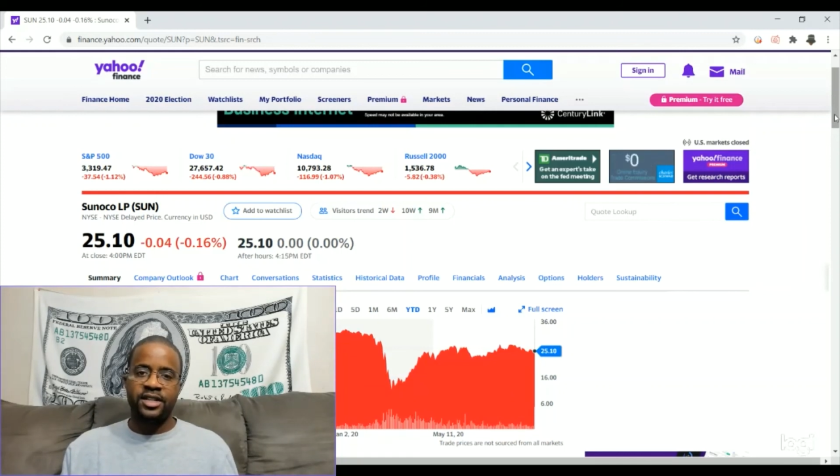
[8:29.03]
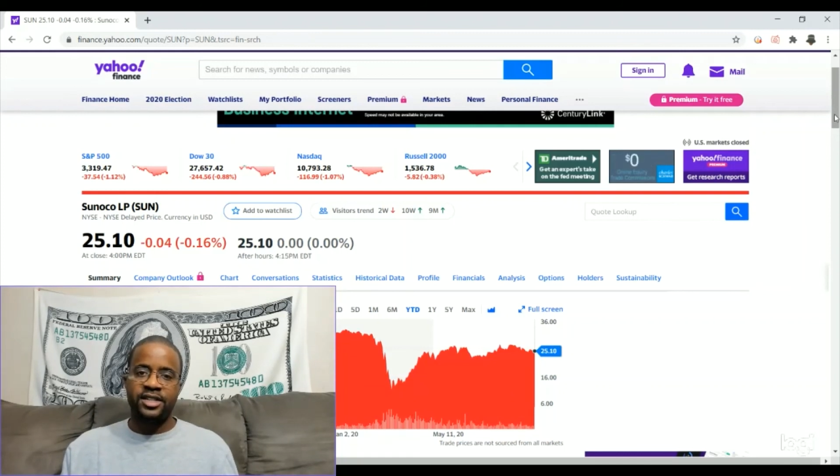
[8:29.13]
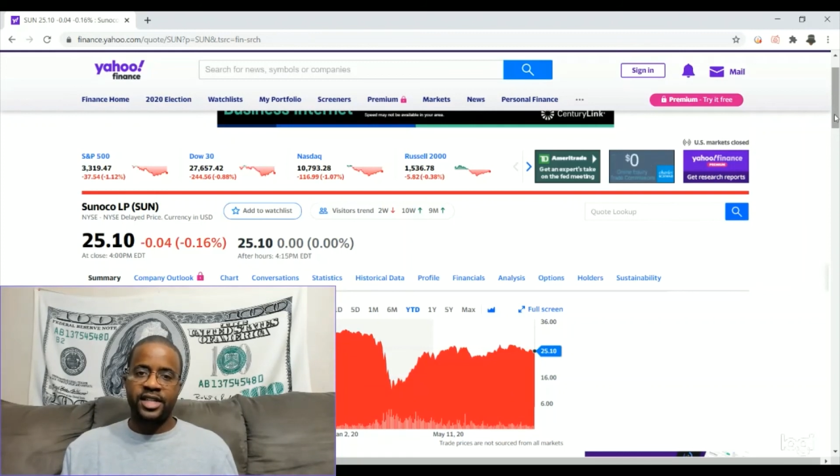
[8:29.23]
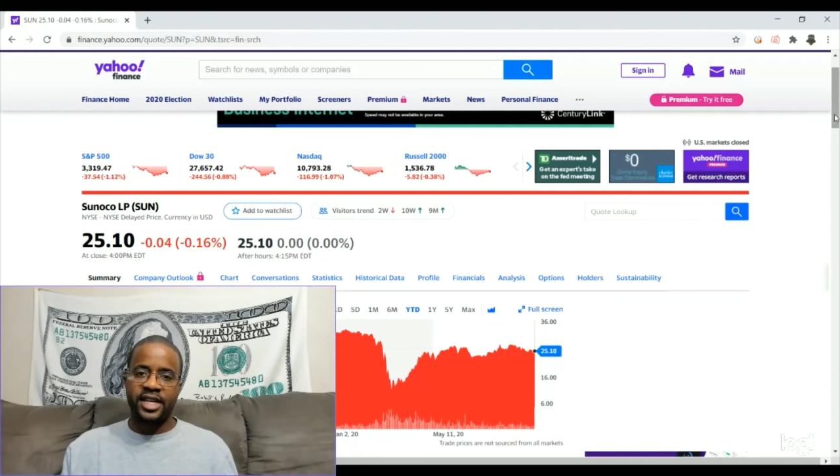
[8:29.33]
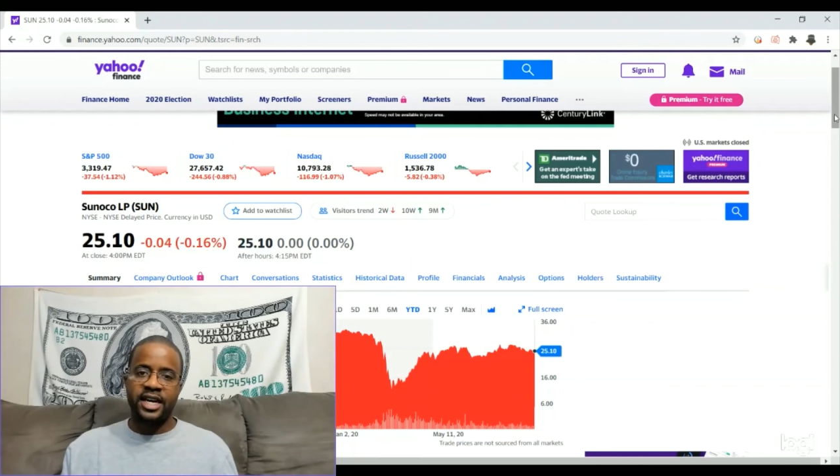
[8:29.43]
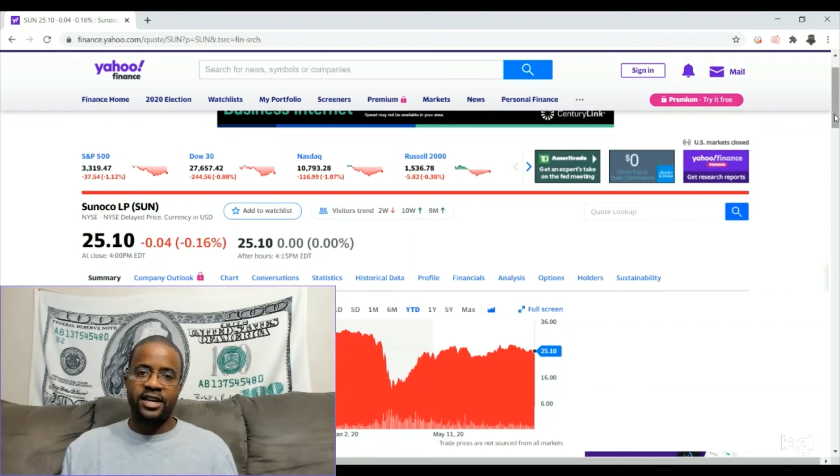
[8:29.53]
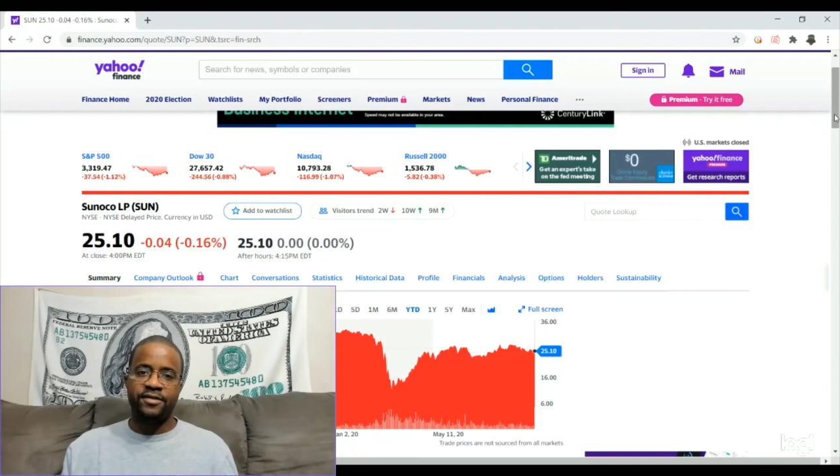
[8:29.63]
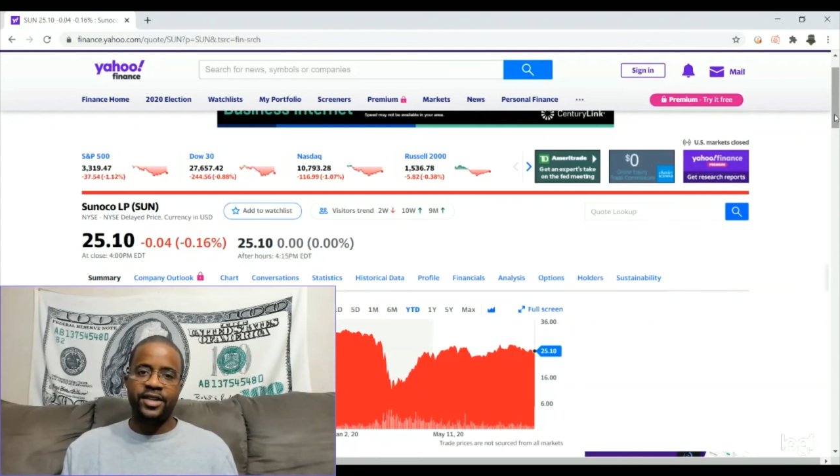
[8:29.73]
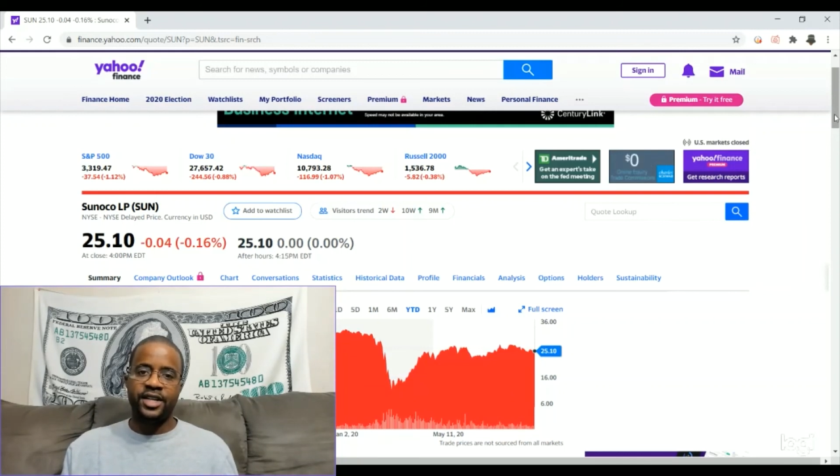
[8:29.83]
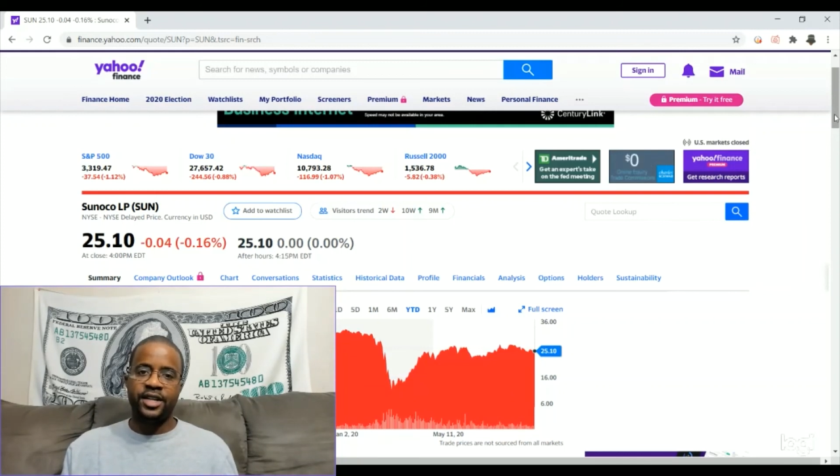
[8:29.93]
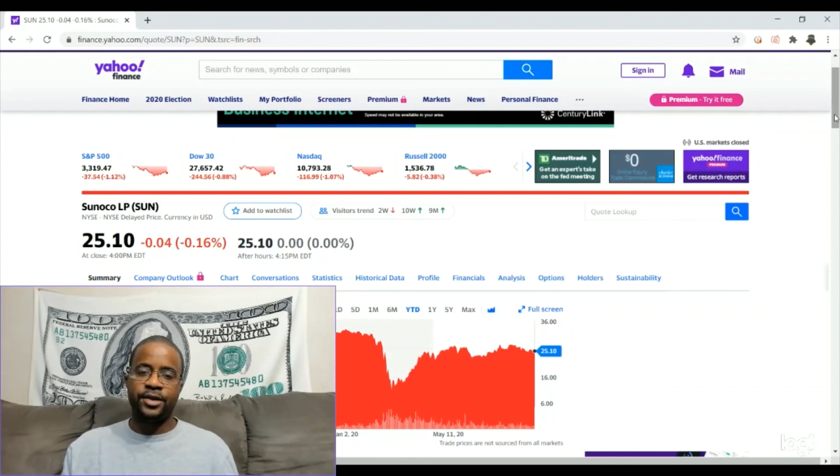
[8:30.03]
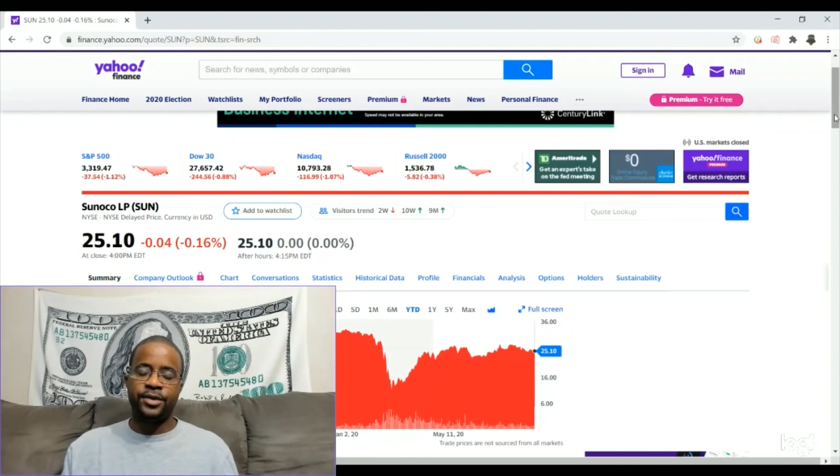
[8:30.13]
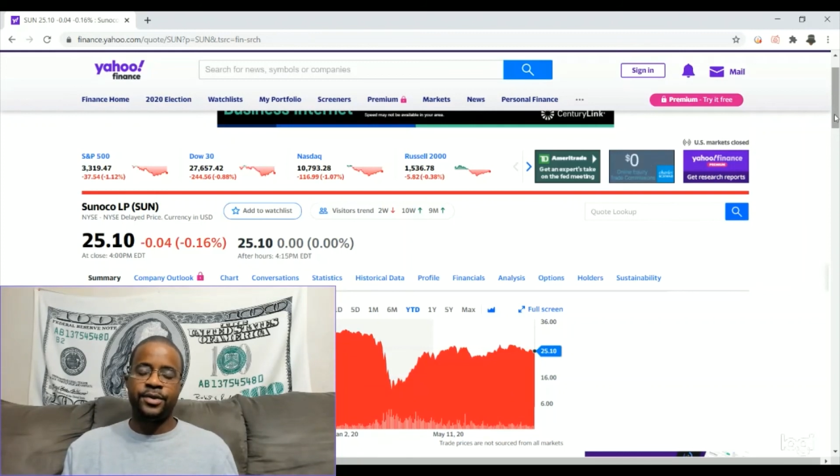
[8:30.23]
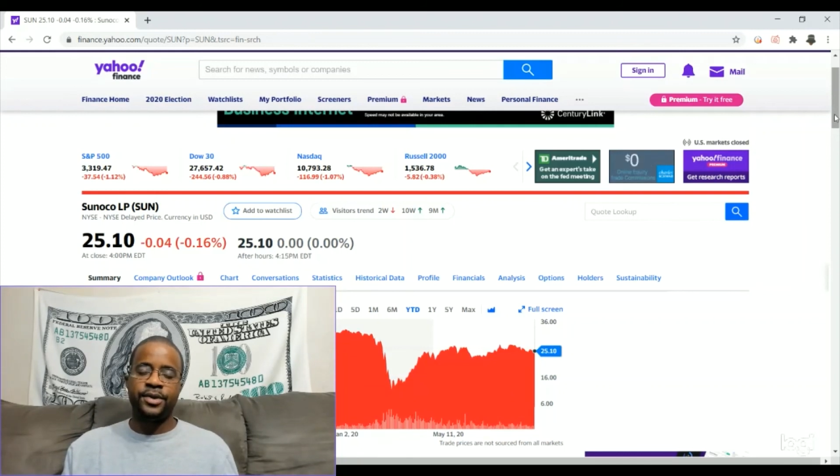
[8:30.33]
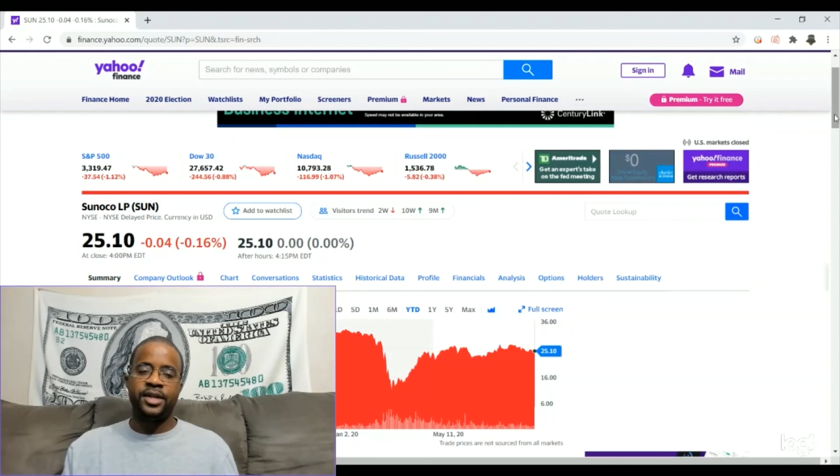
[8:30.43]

checking out the video.